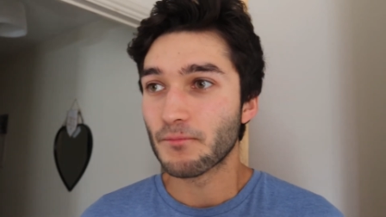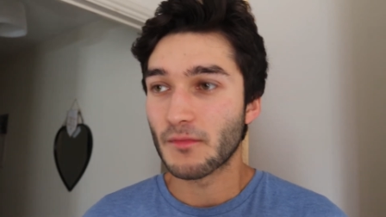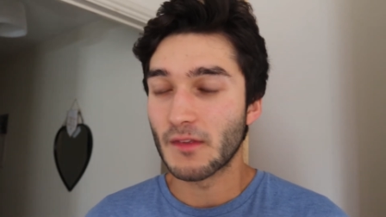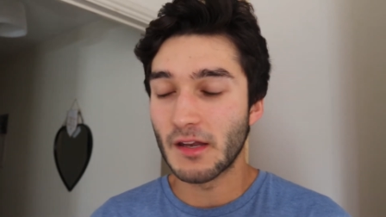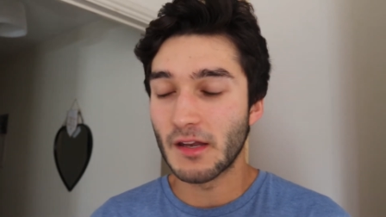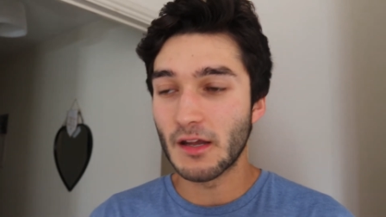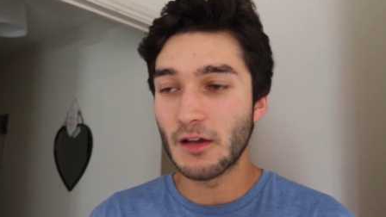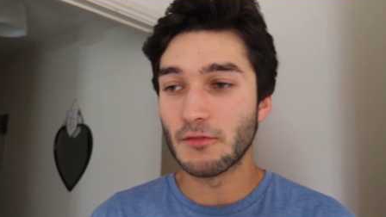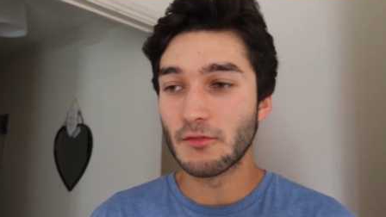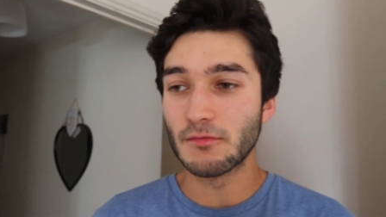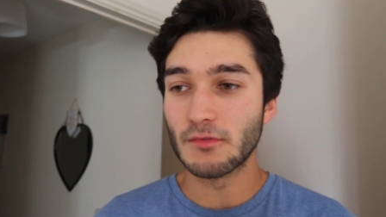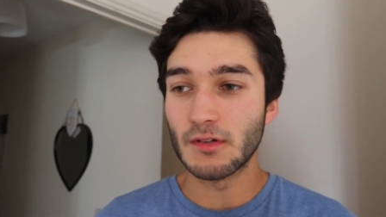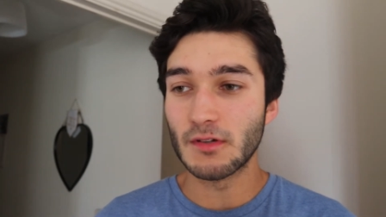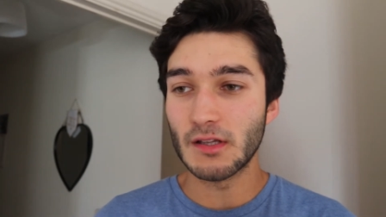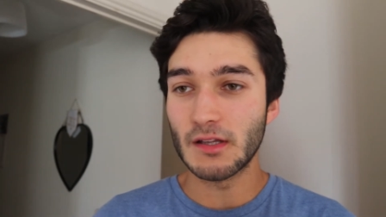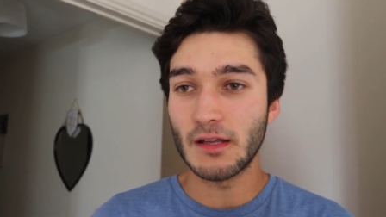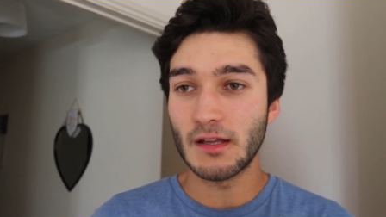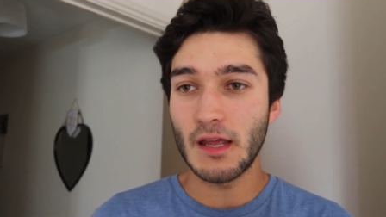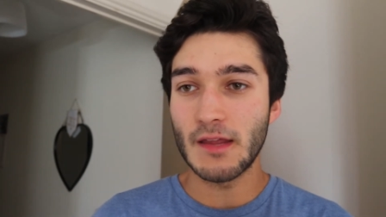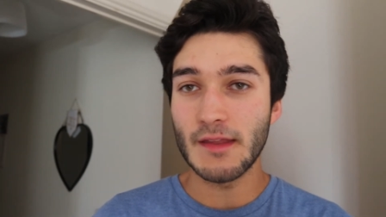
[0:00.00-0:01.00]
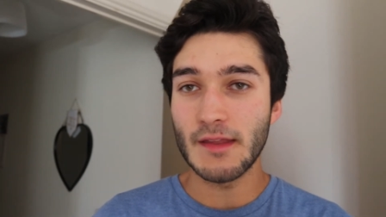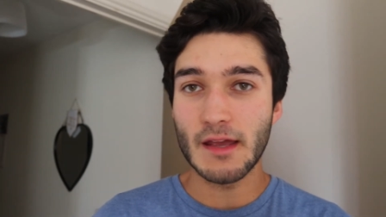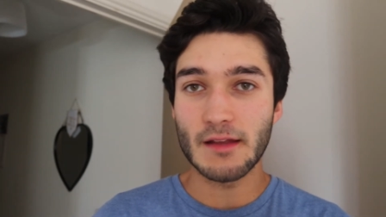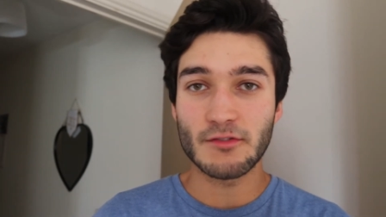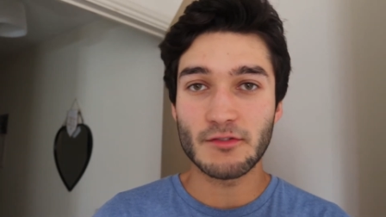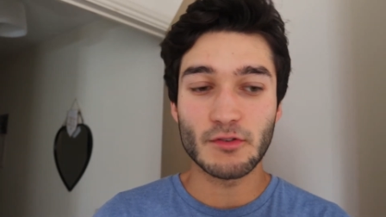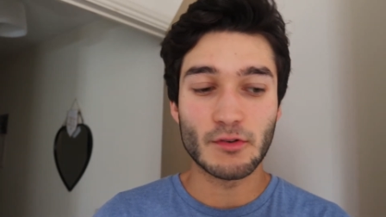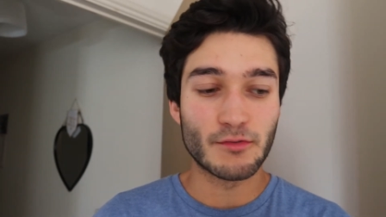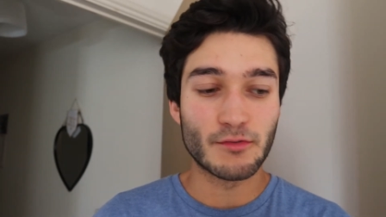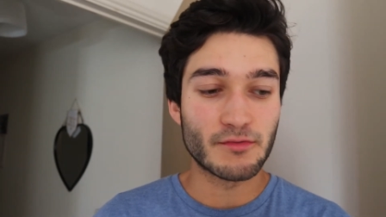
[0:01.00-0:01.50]
you know, in their
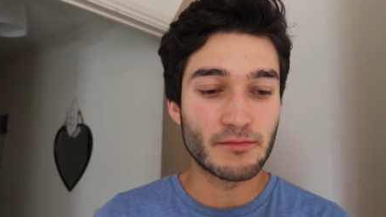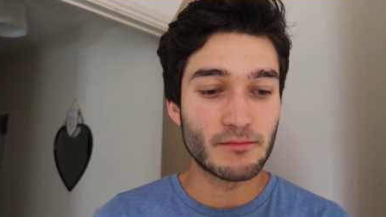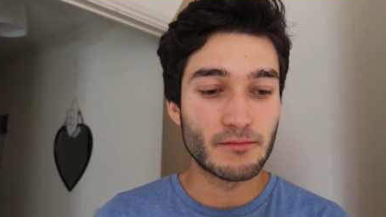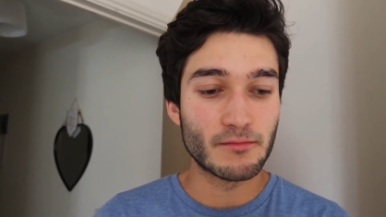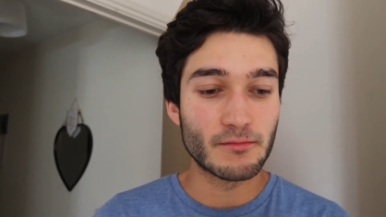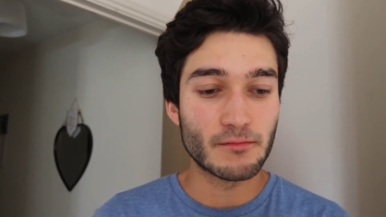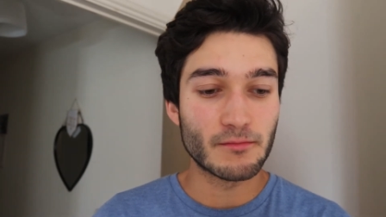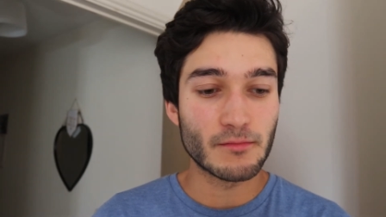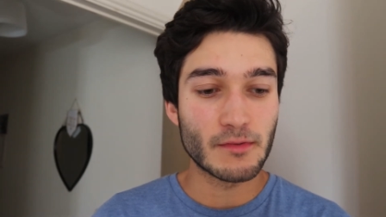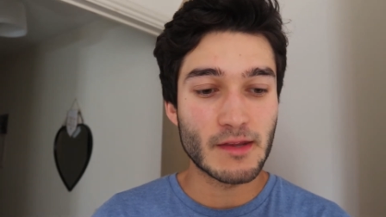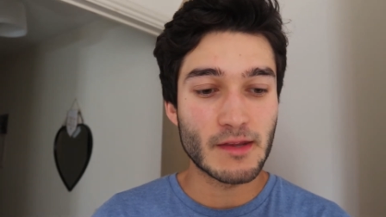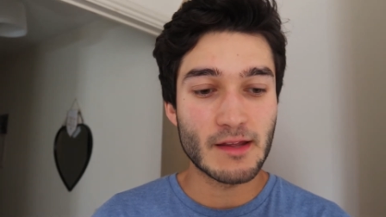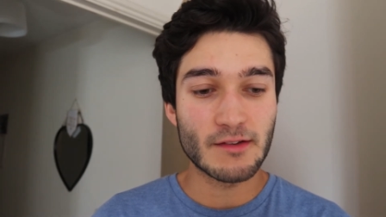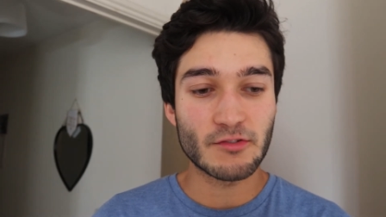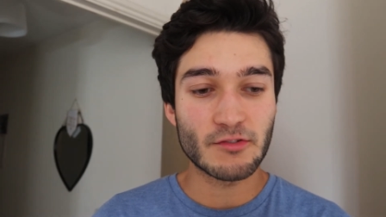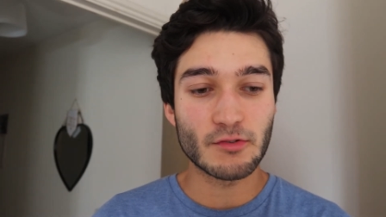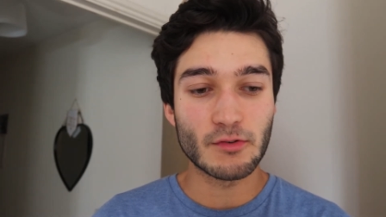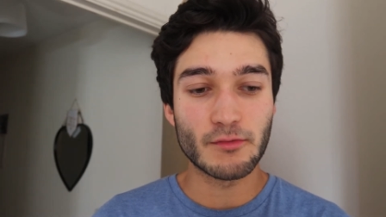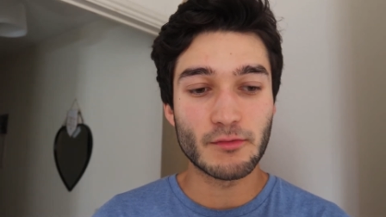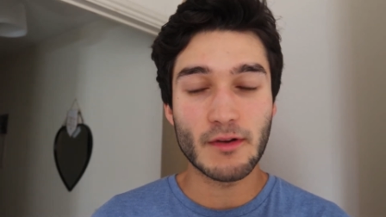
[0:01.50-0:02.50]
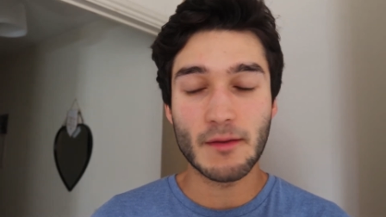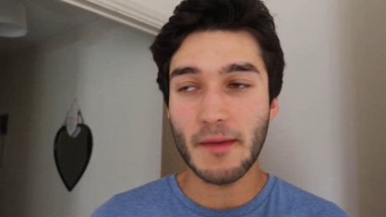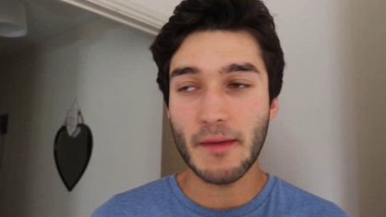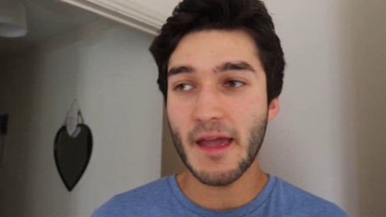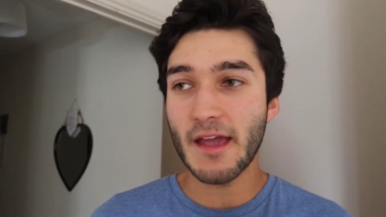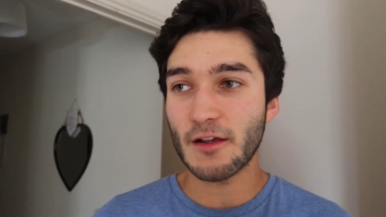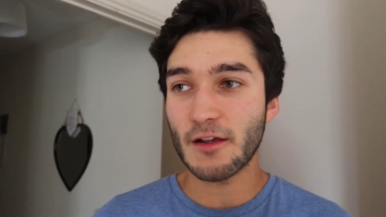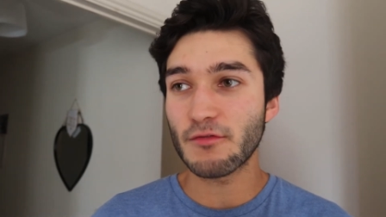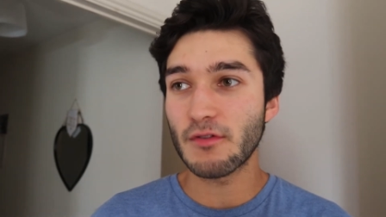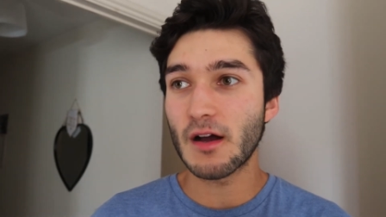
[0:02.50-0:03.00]
sort of and their sort of um,
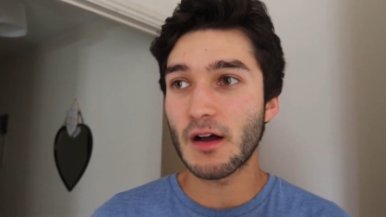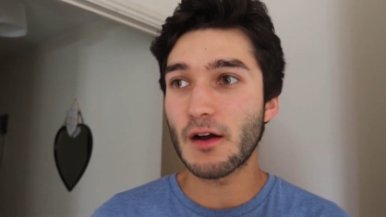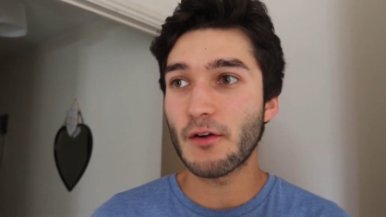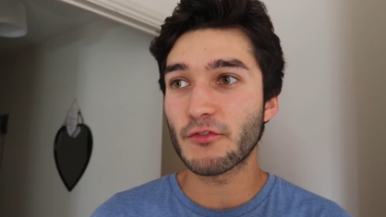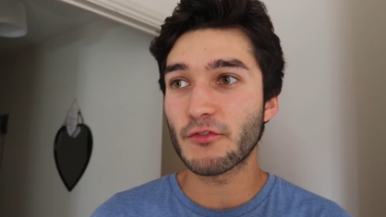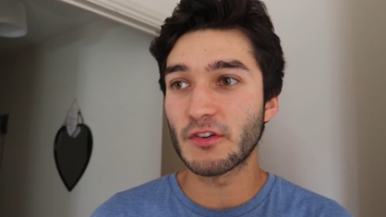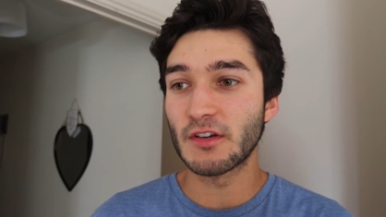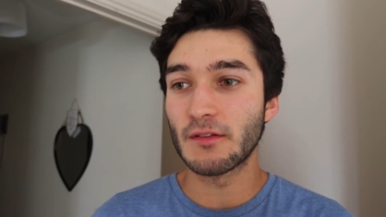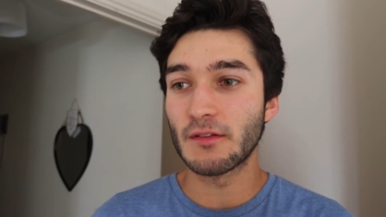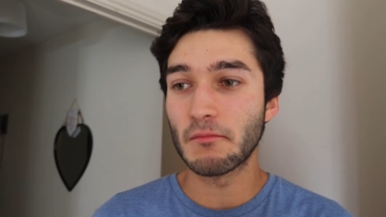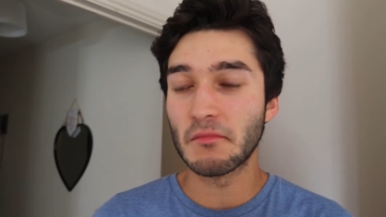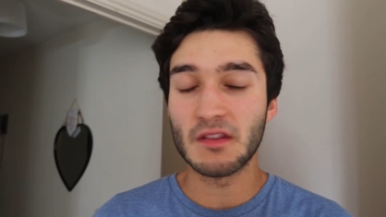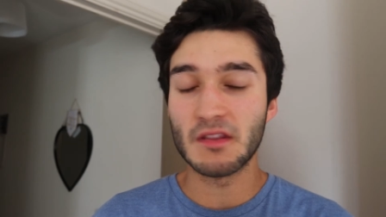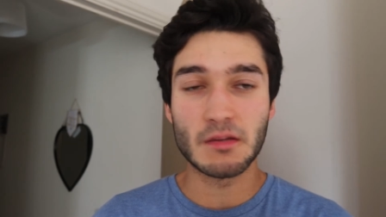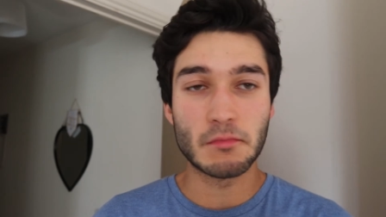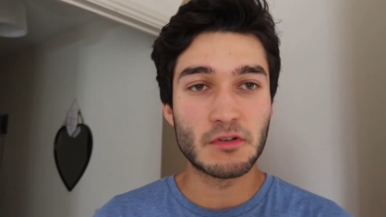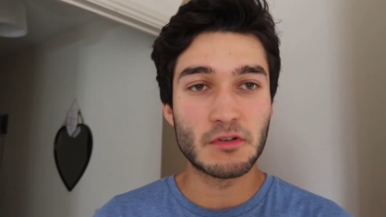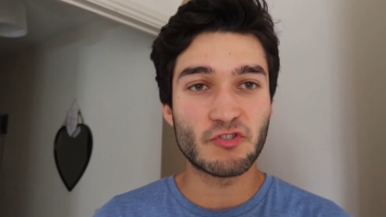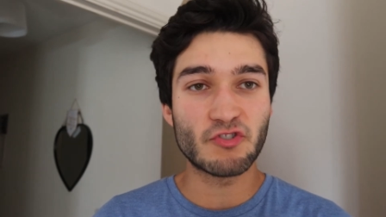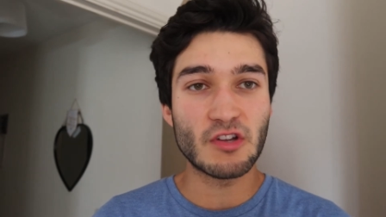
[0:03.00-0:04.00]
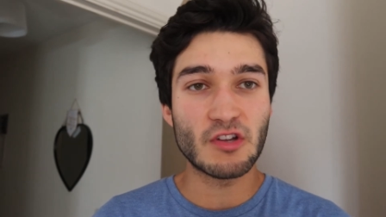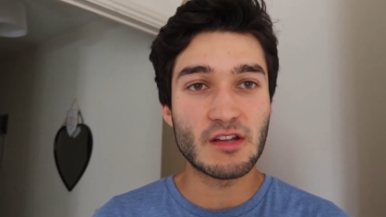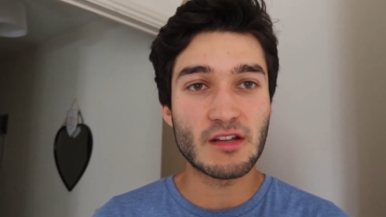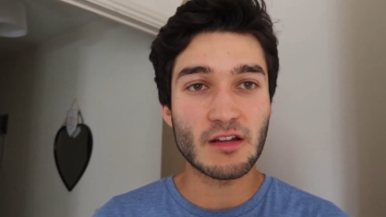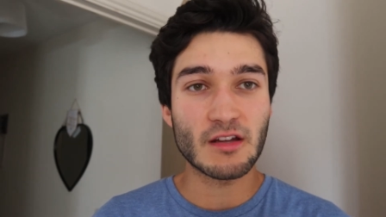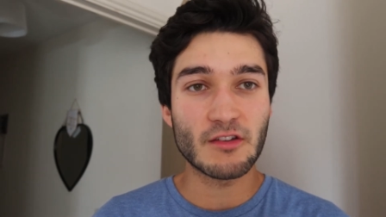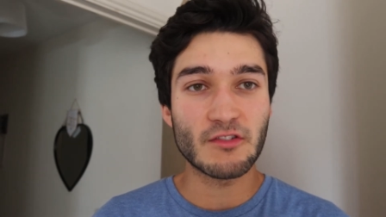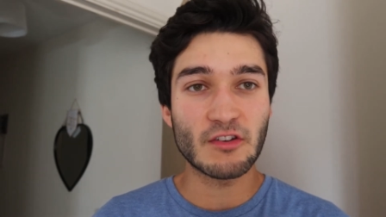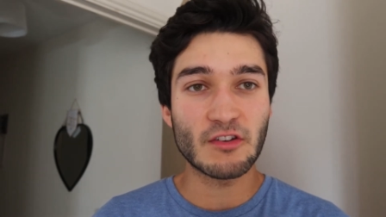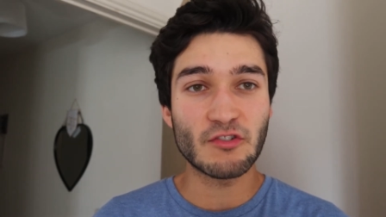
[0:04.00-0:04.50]
aircraft and then the machine
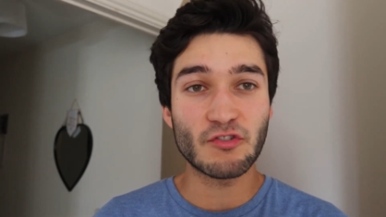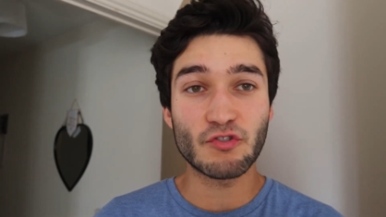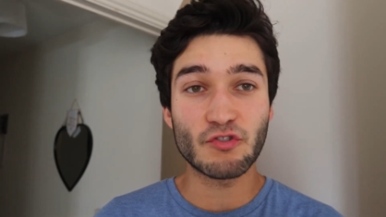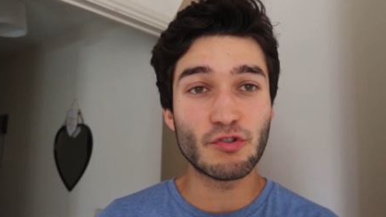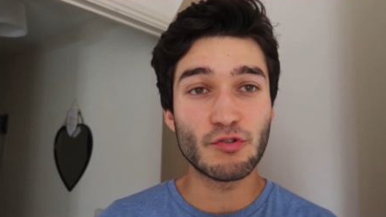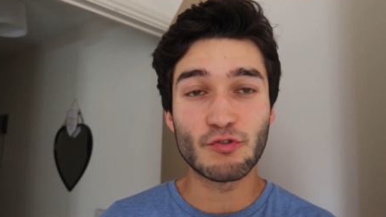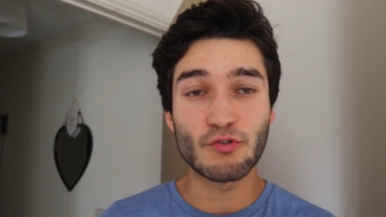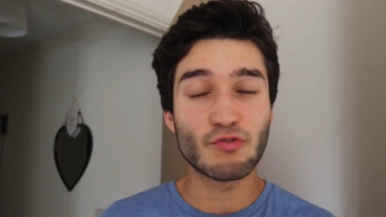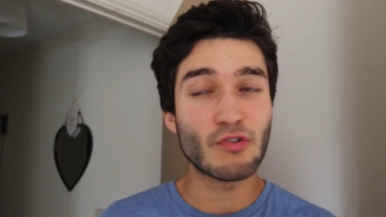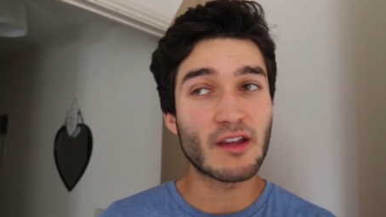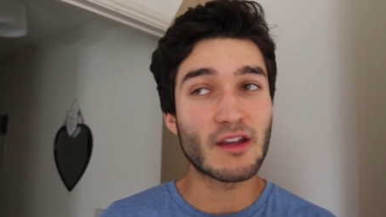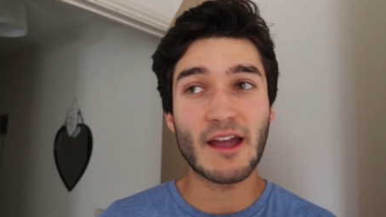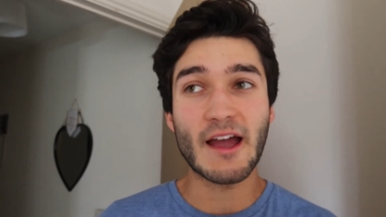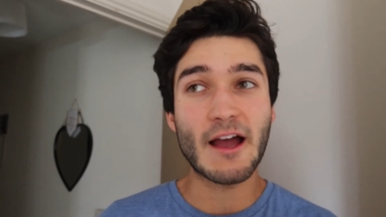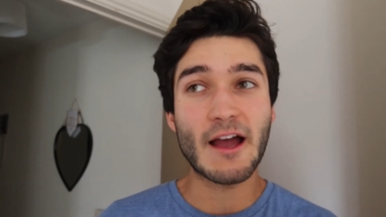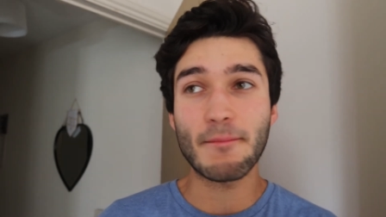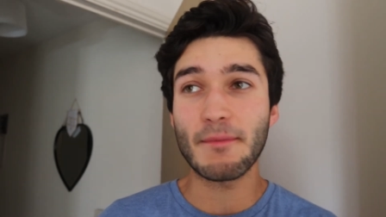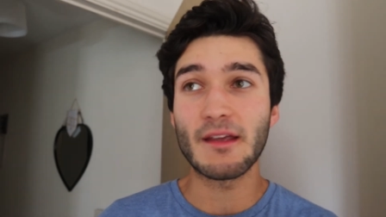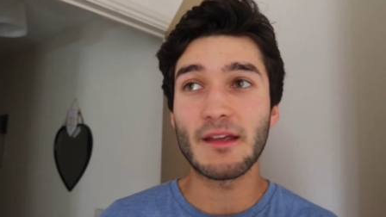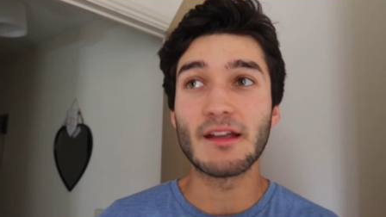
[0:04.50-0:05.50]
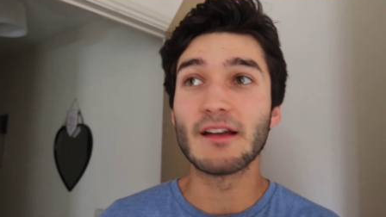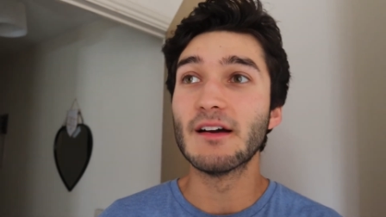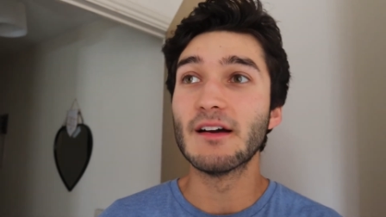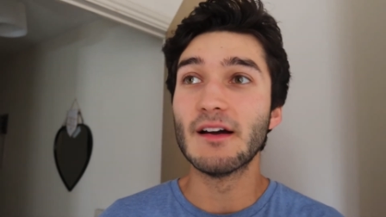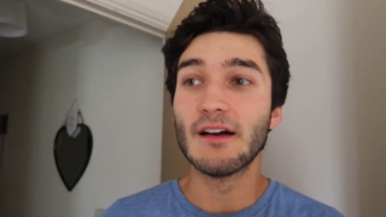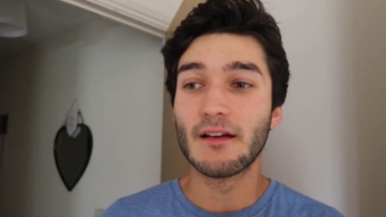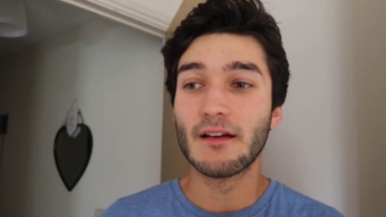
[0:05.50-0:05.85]
guns are just too trigger happy.